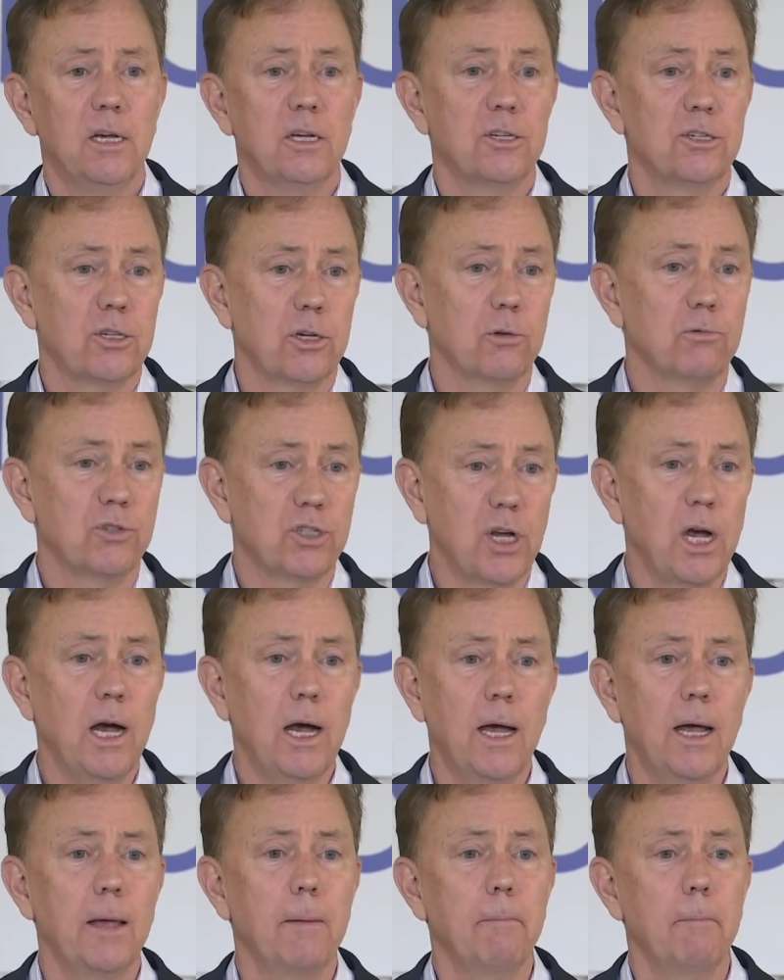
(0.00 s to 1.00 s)
So
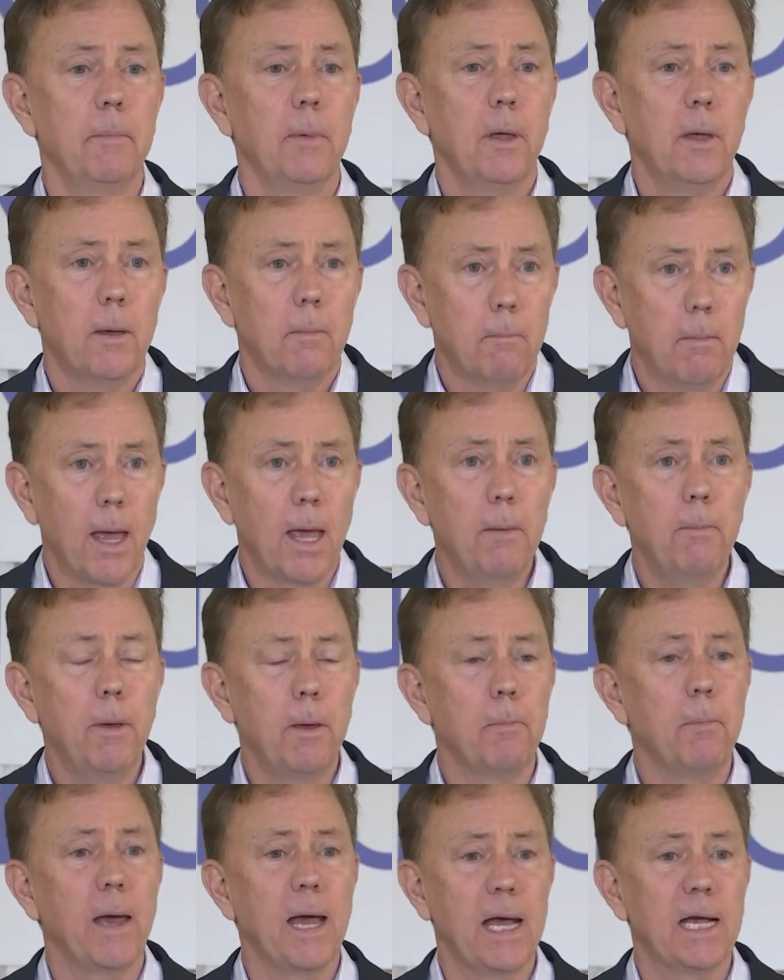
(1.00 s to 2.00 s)
time may
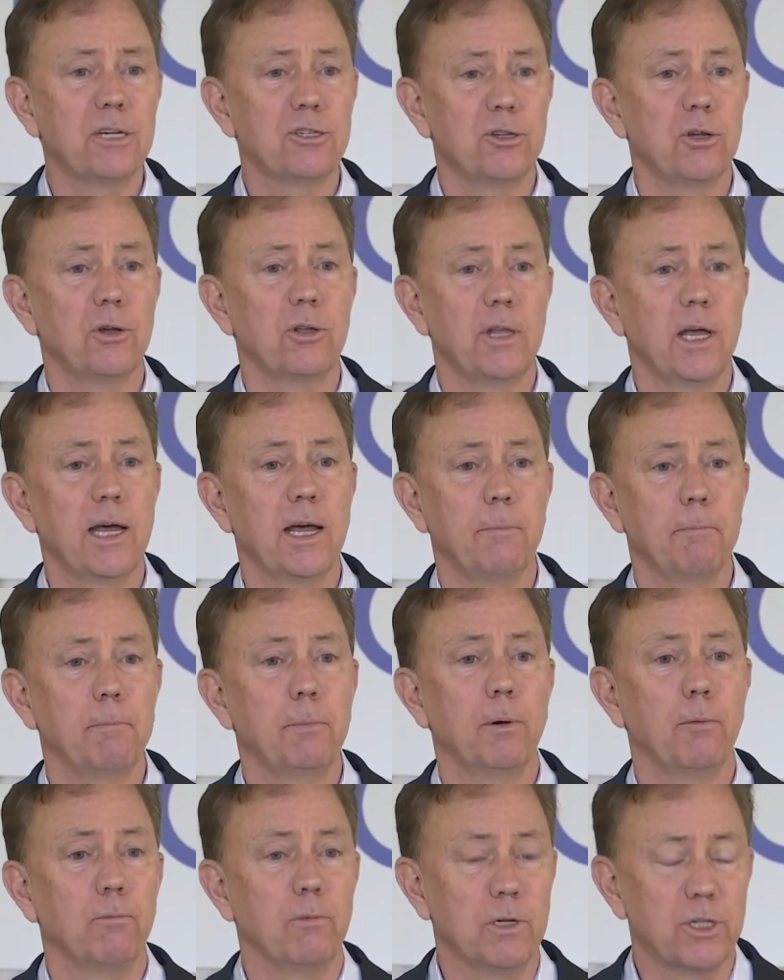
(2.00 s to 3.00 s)
be passed on that,
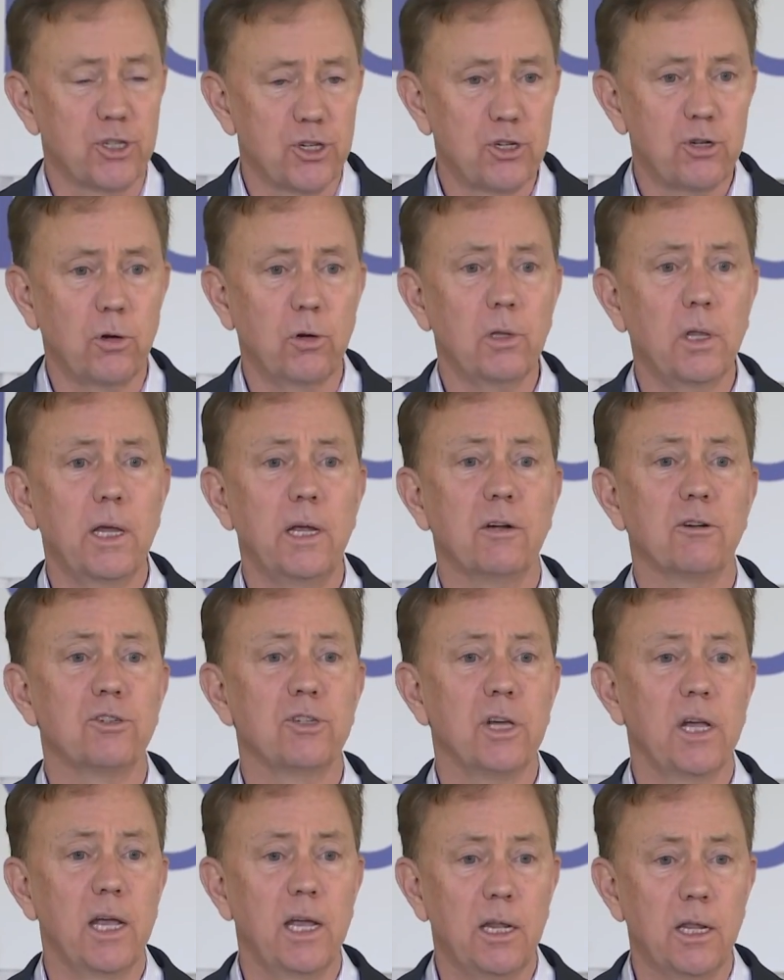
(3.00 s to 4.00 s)
but we certainly are
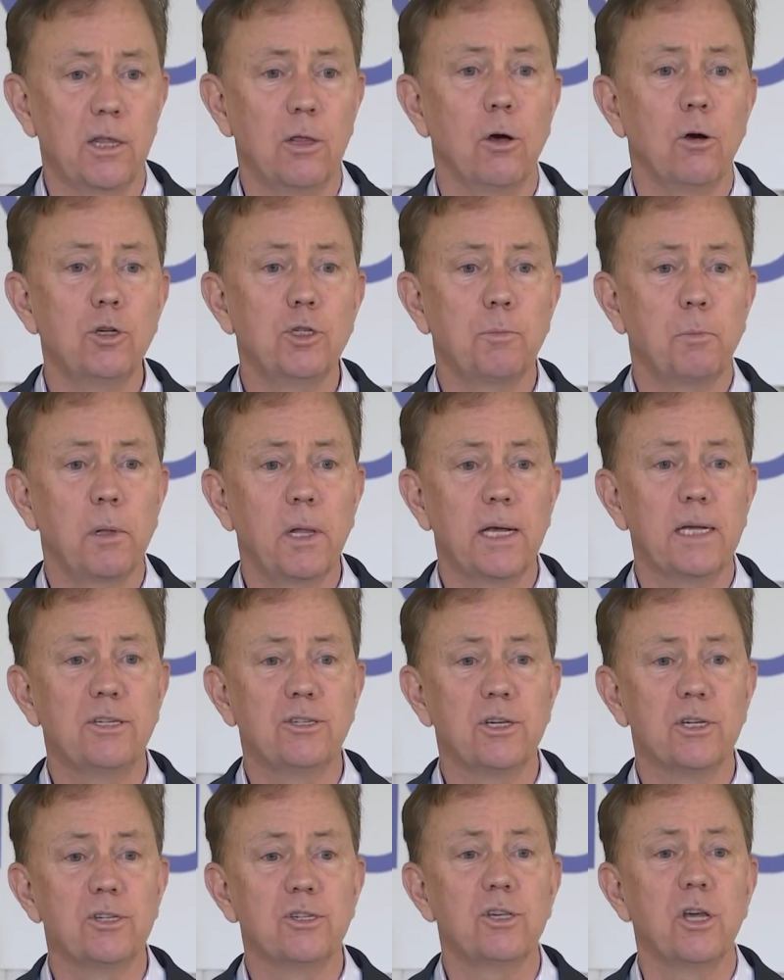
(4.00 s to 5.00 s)
saying in those
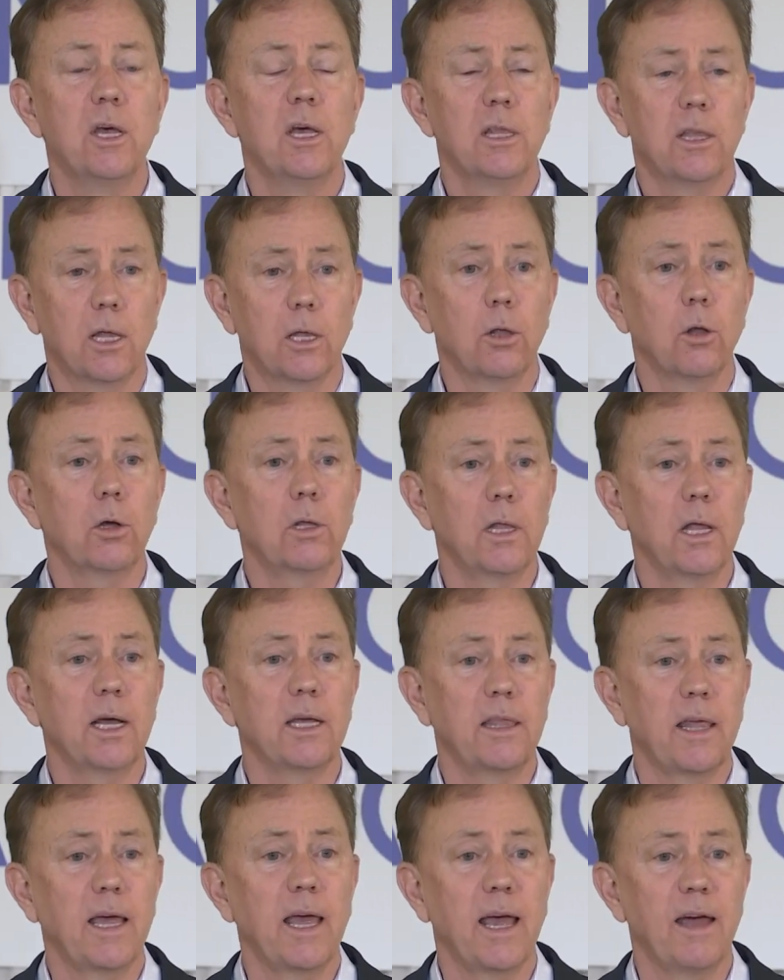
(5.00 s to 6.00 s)
places that look
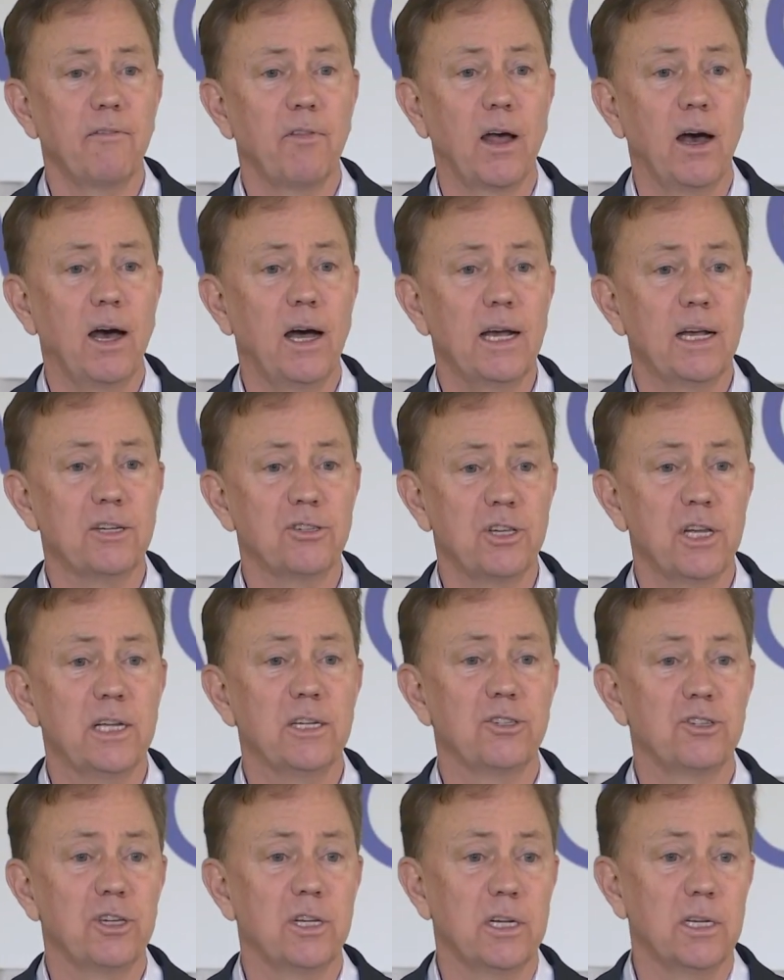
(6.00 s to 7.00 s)
like they have the highest
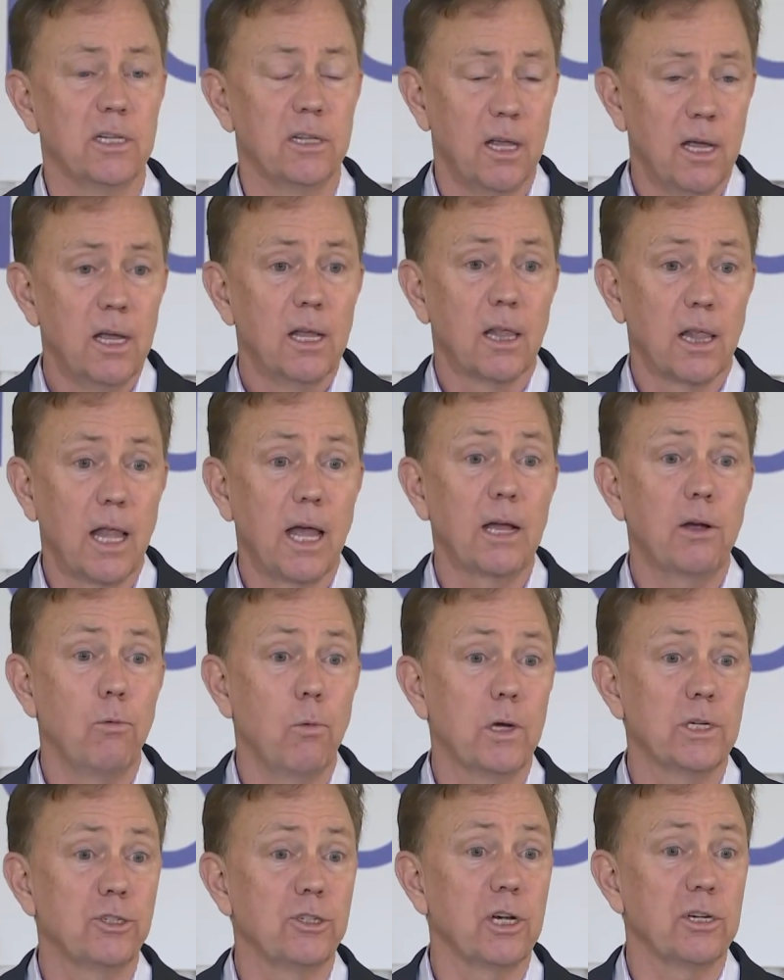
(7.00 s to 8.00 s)
incident, like
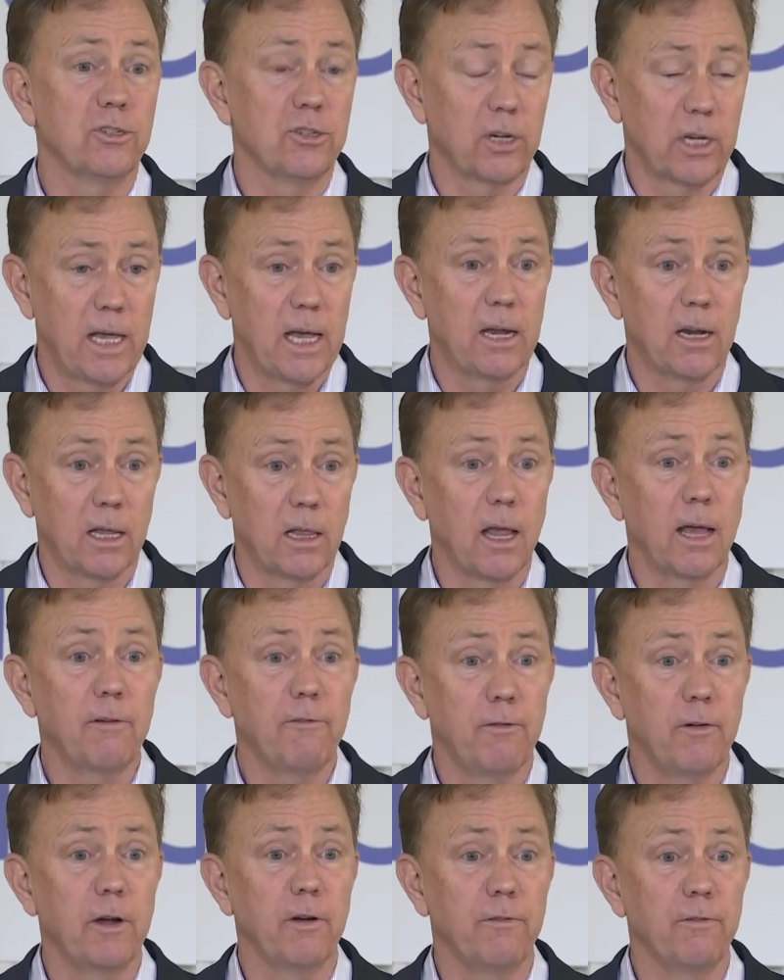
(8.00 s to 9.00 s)
Westchester County,
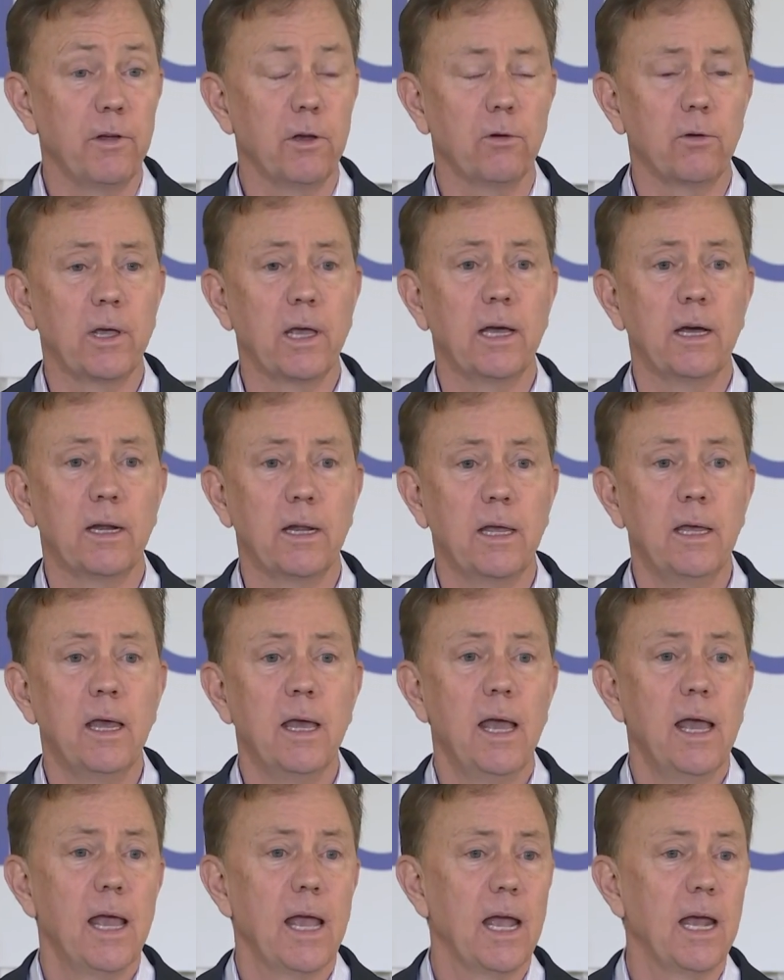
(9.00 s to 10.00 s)
like Fairfield County,
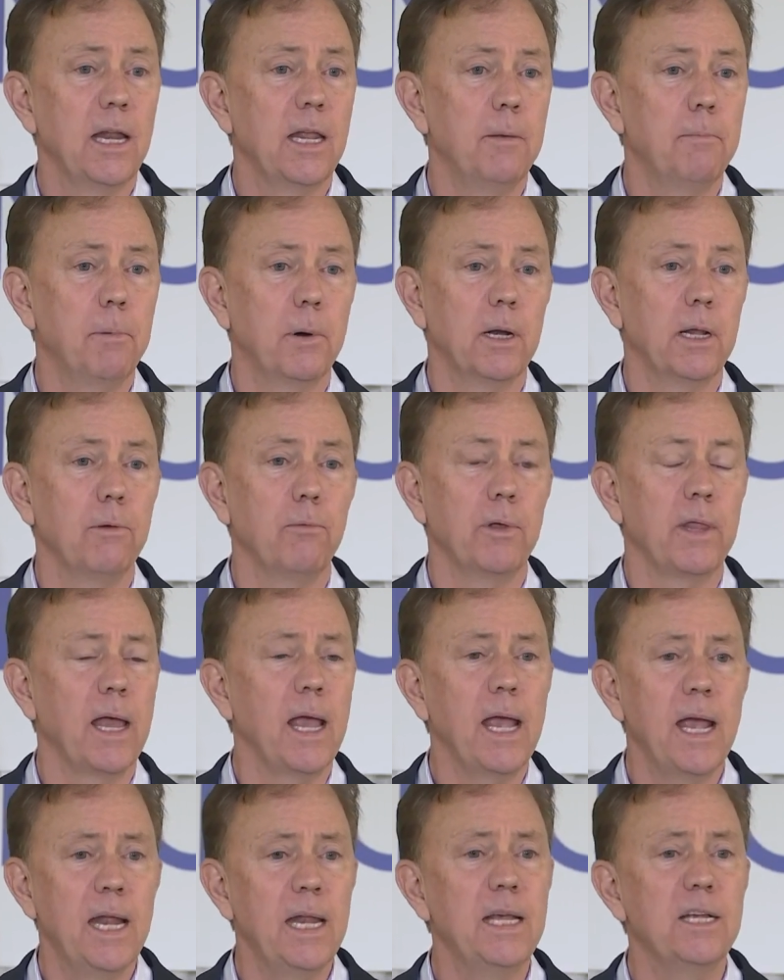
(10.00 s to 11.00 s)
anybody with
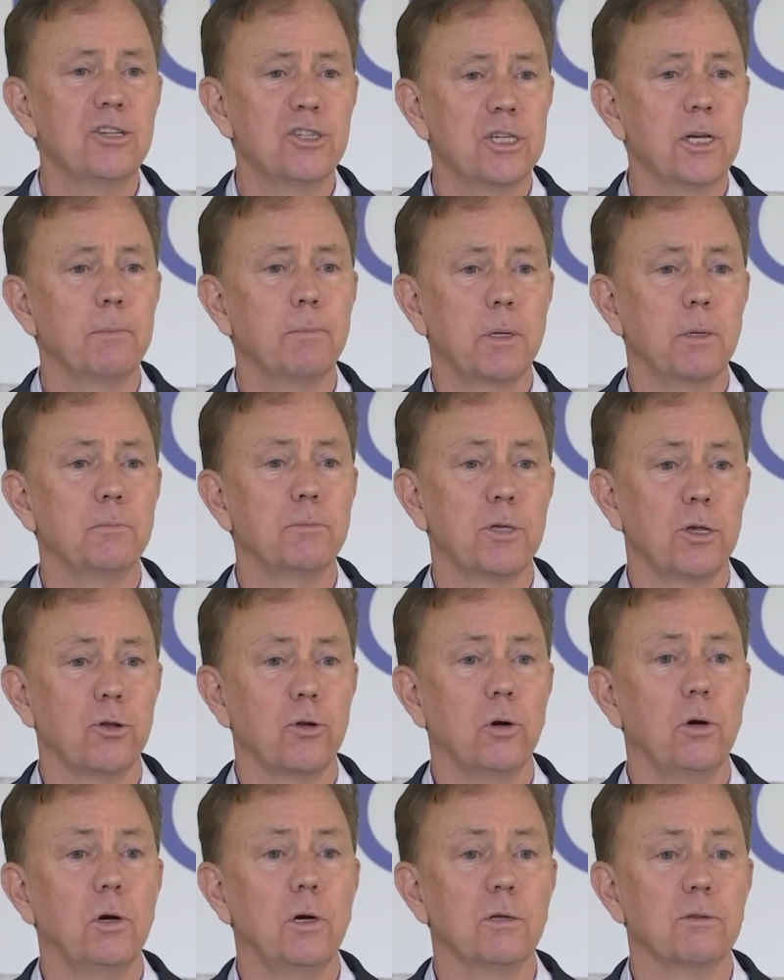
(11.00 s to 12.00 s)
any symptoms at
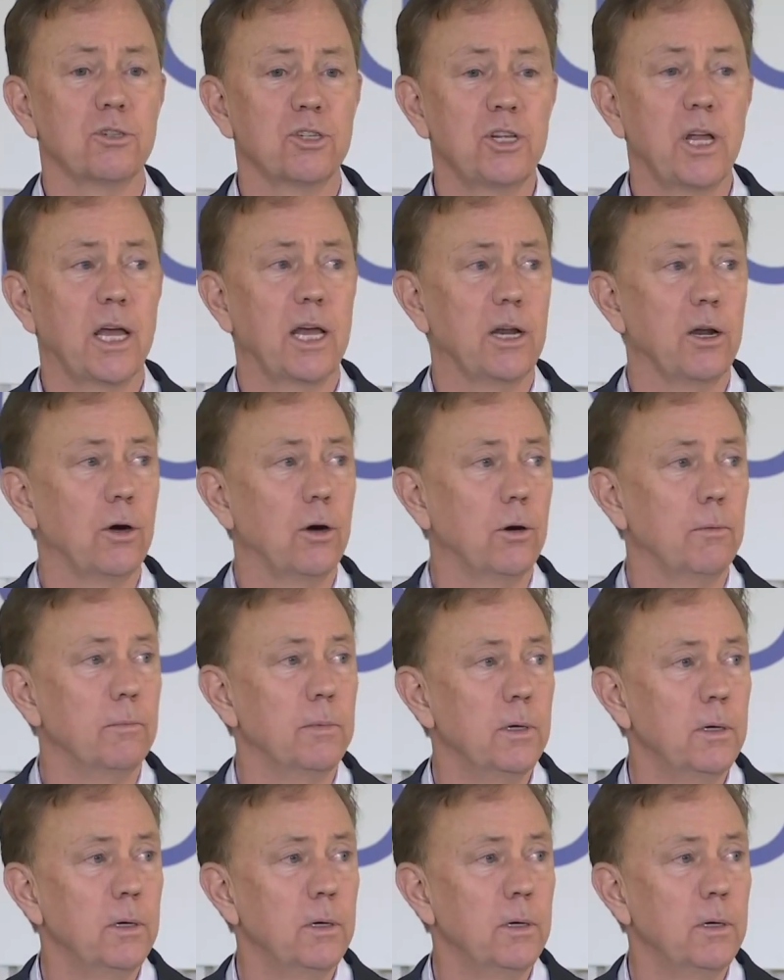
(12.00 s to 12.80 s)
all, stay at home.